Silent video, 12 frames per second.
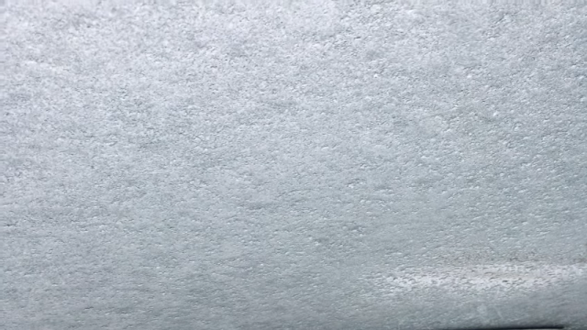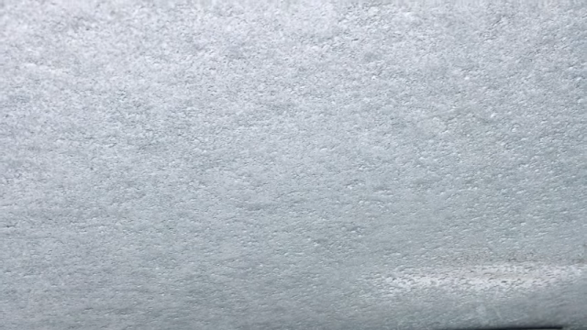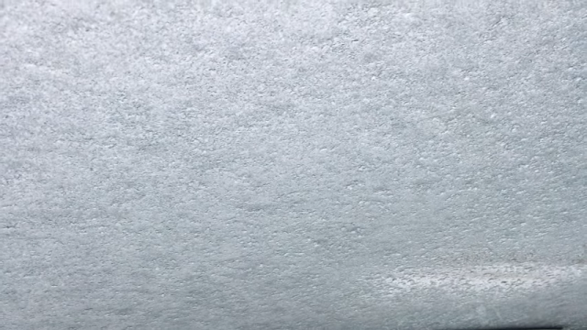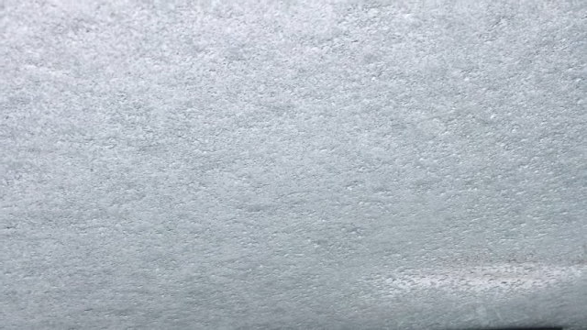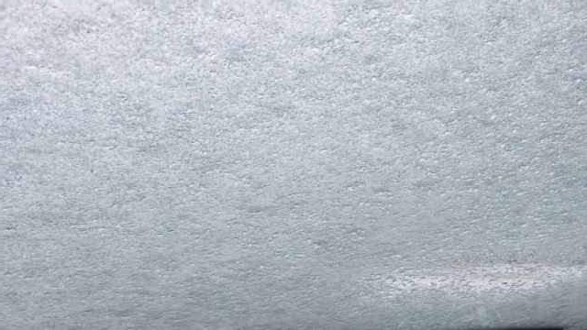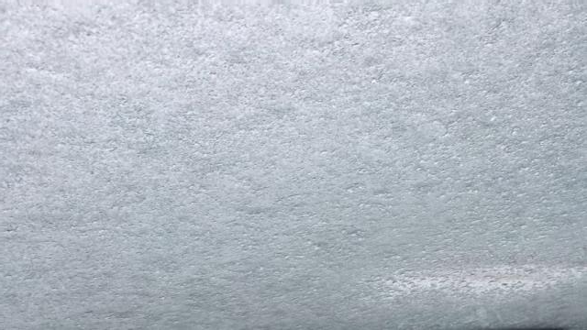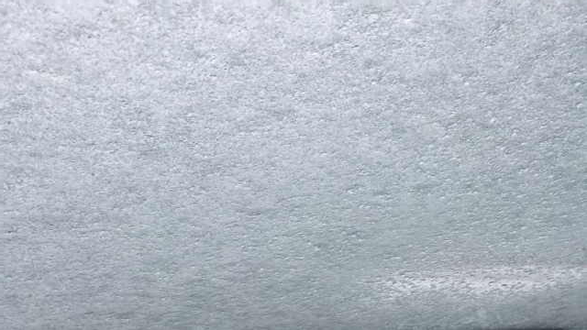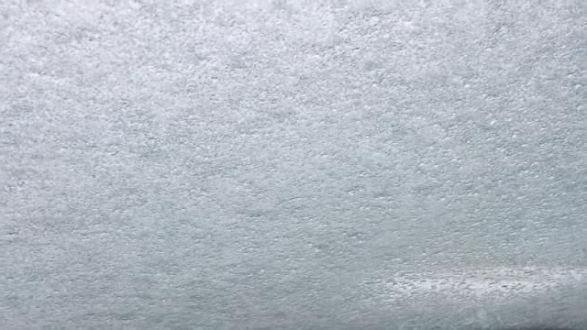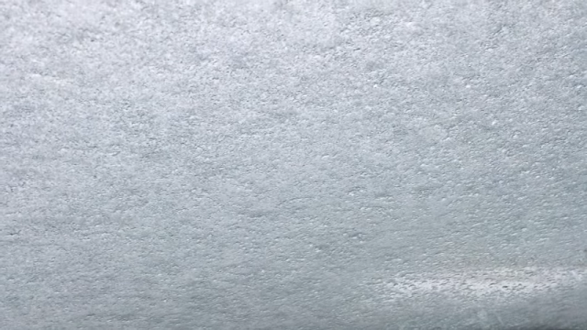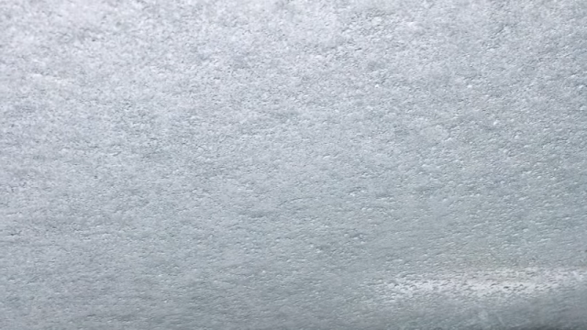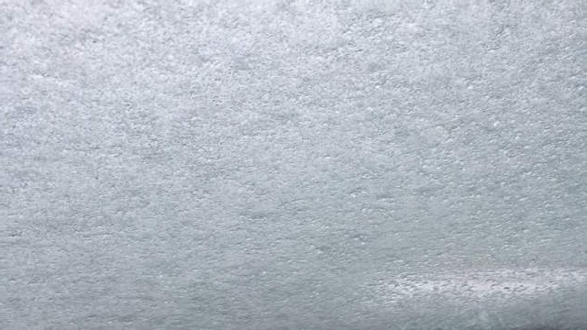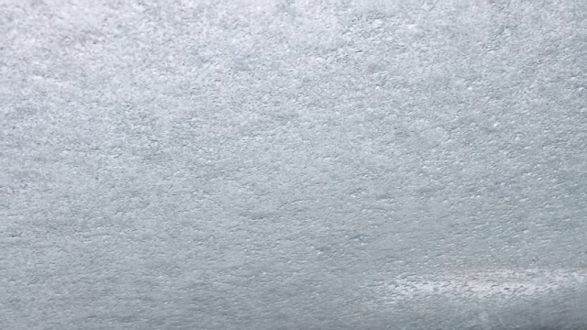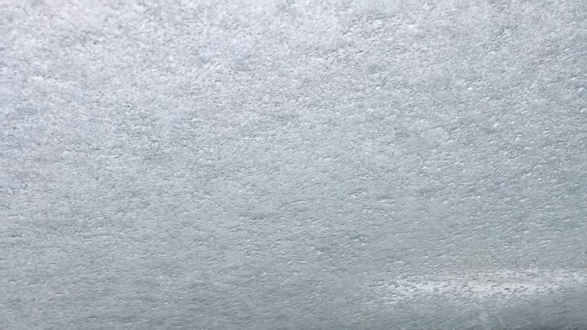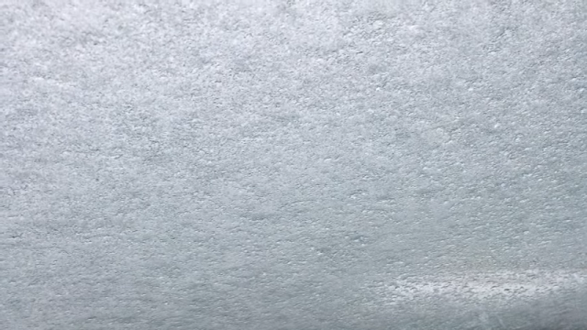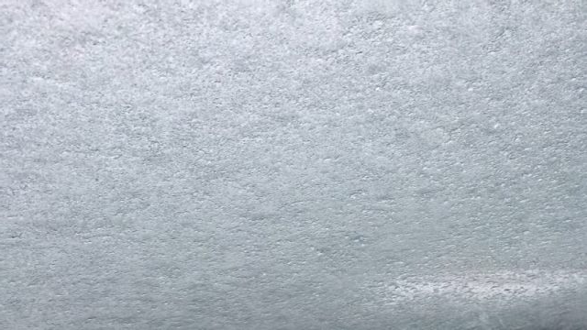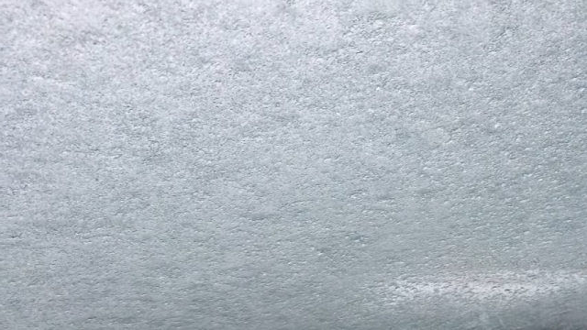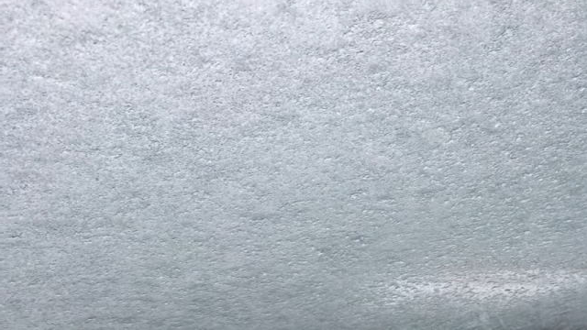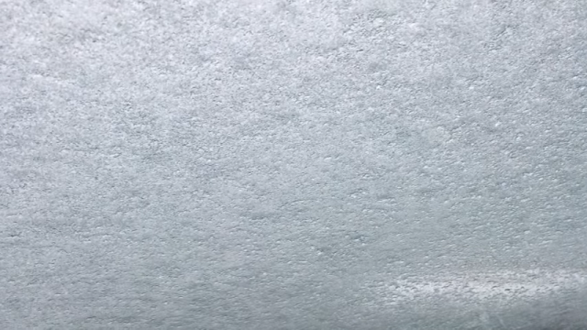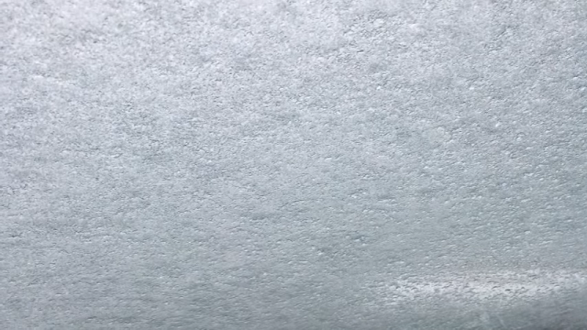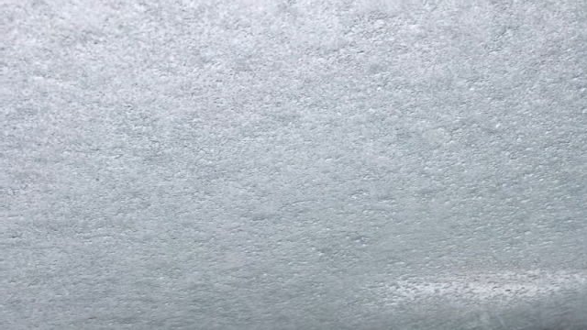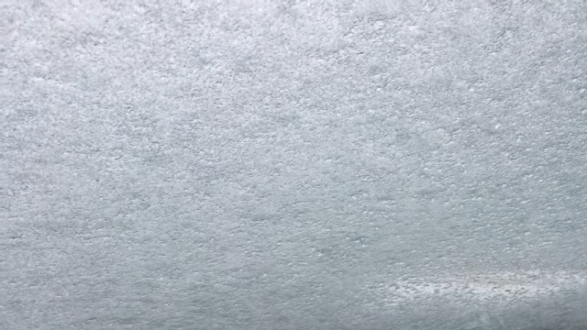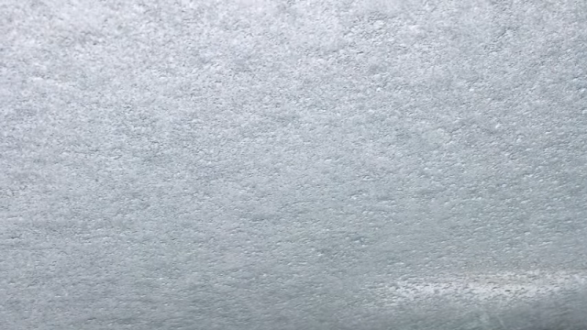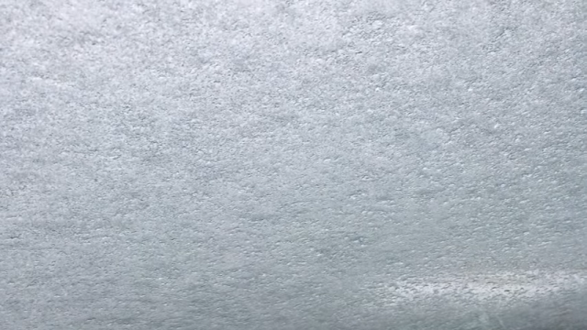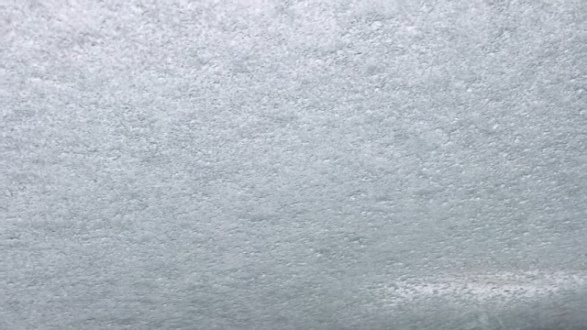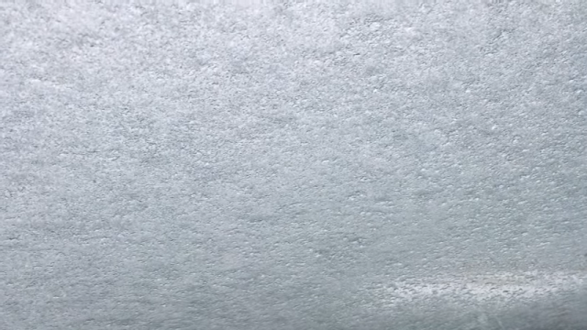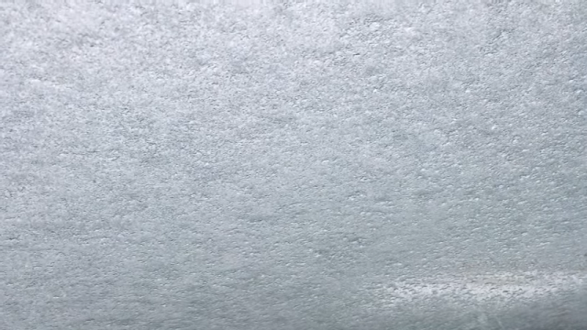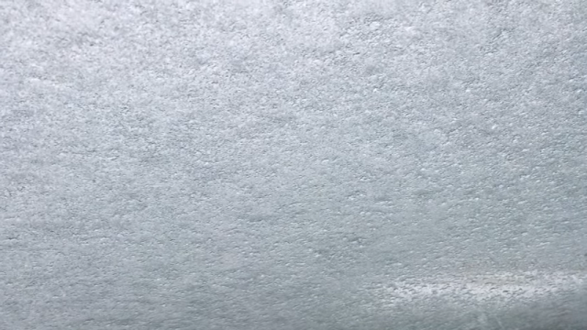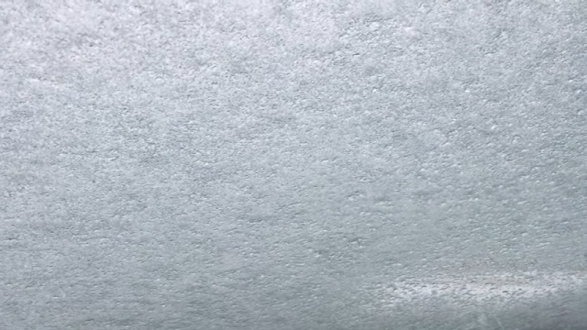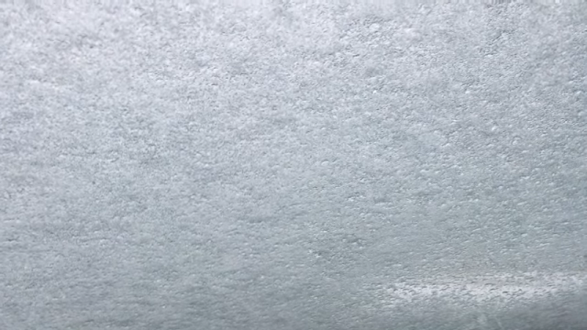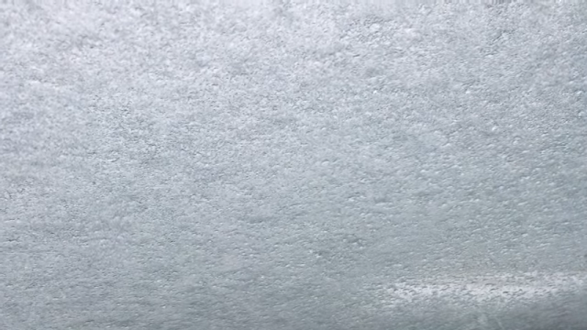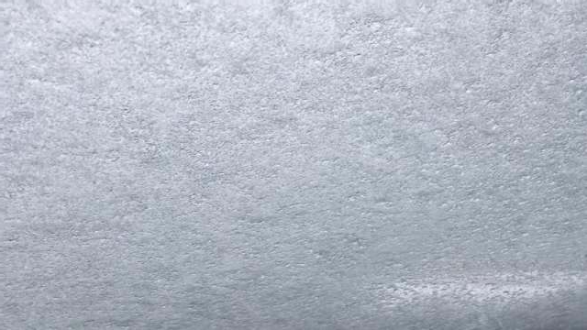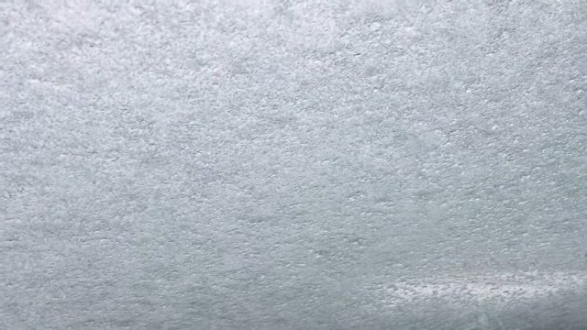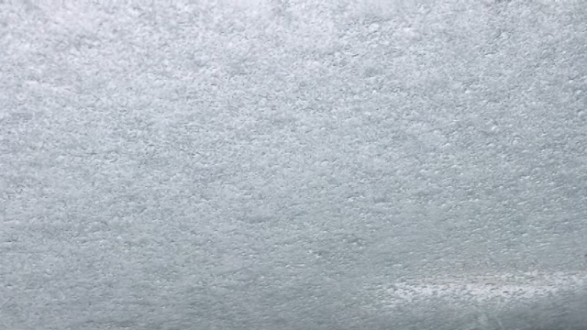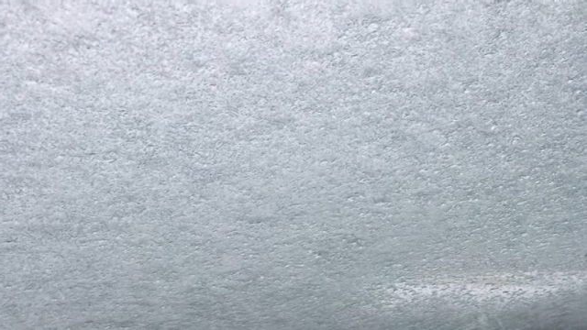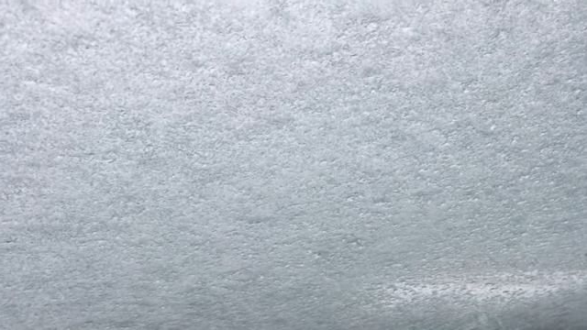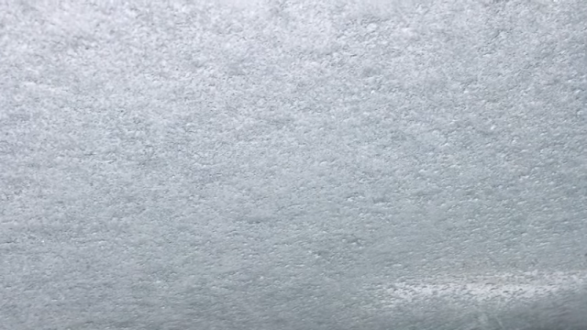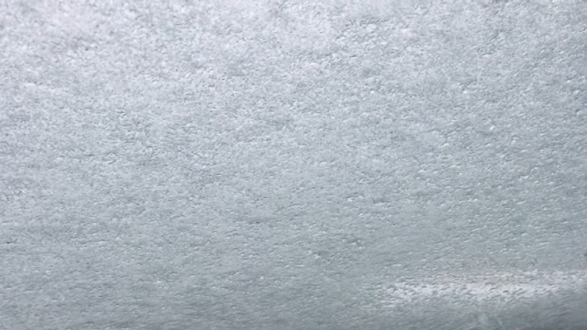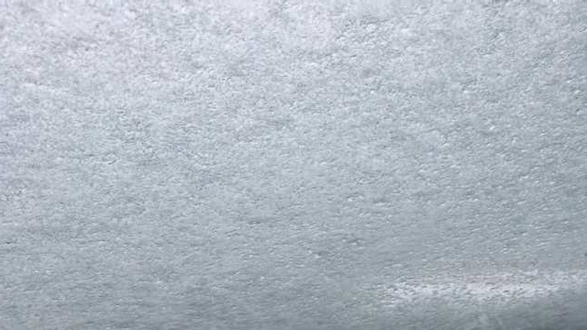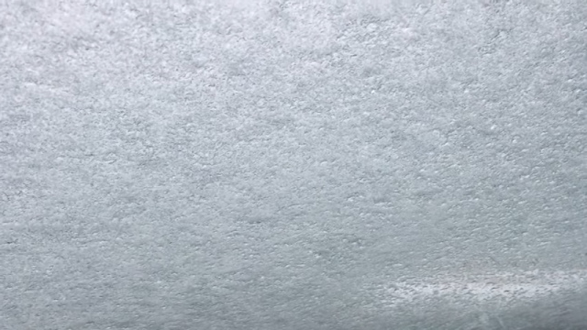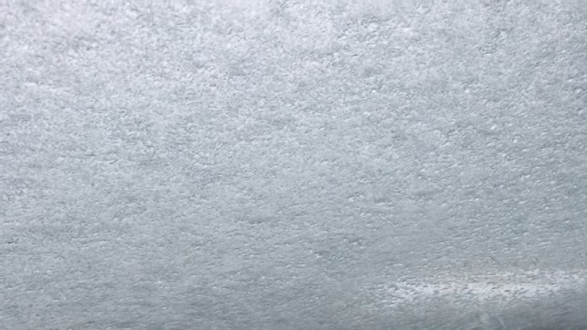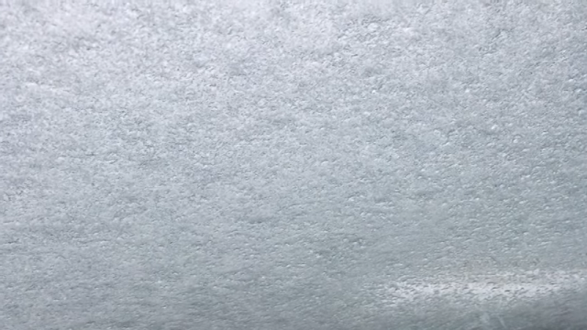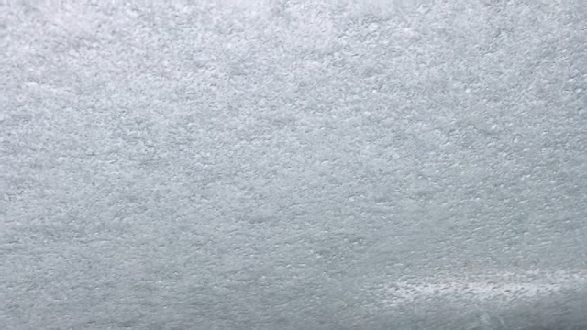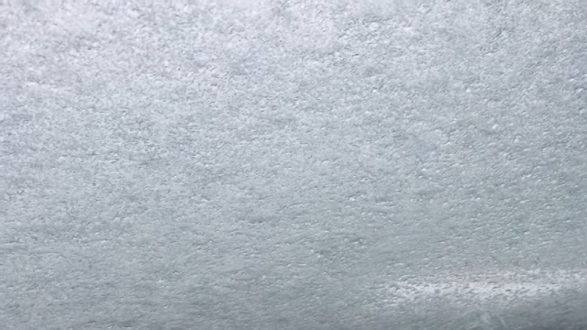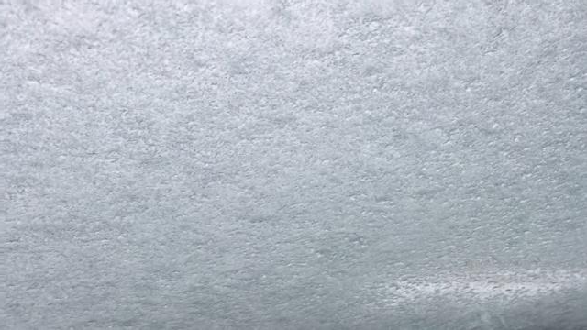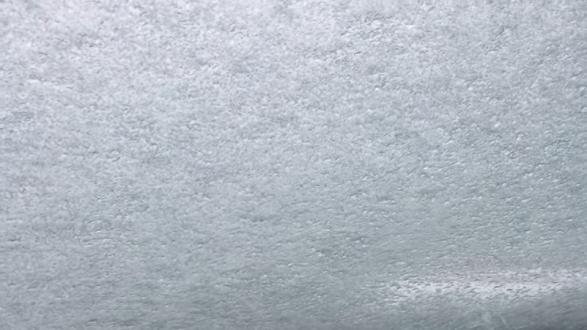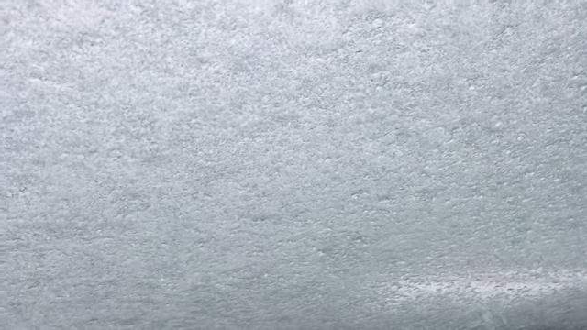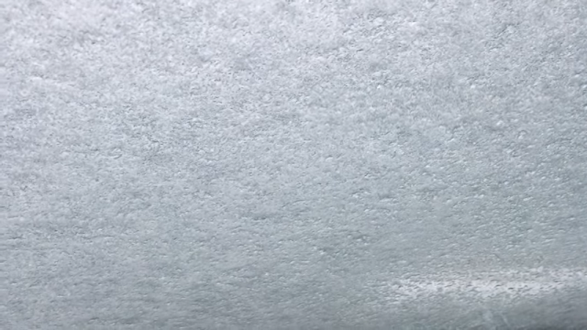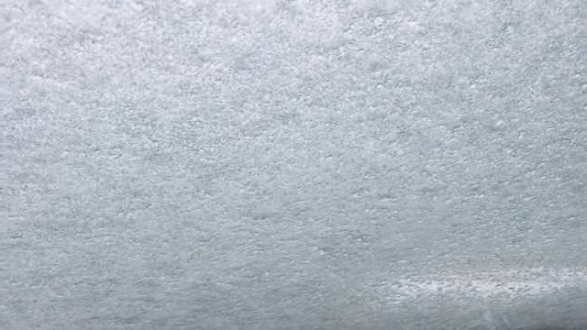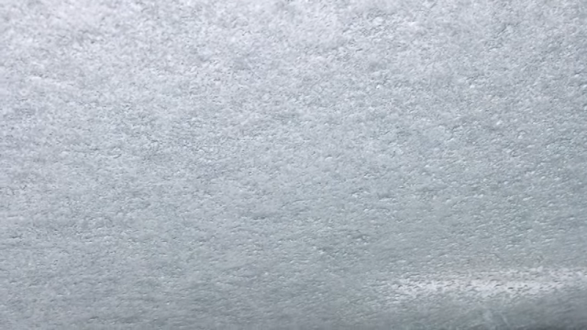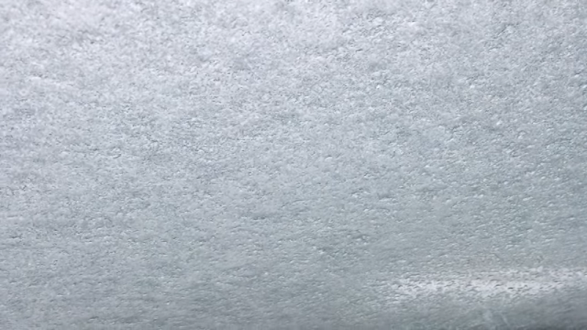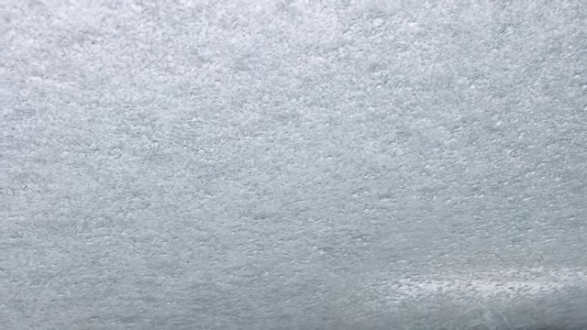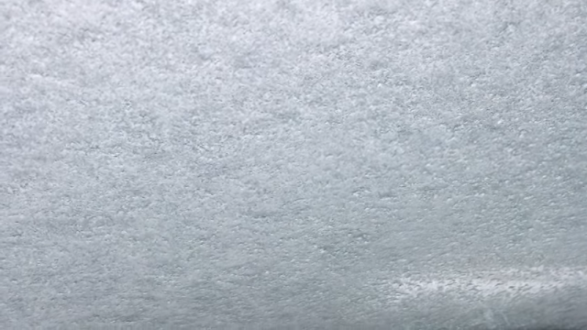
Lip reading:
[unreadable: no face in view]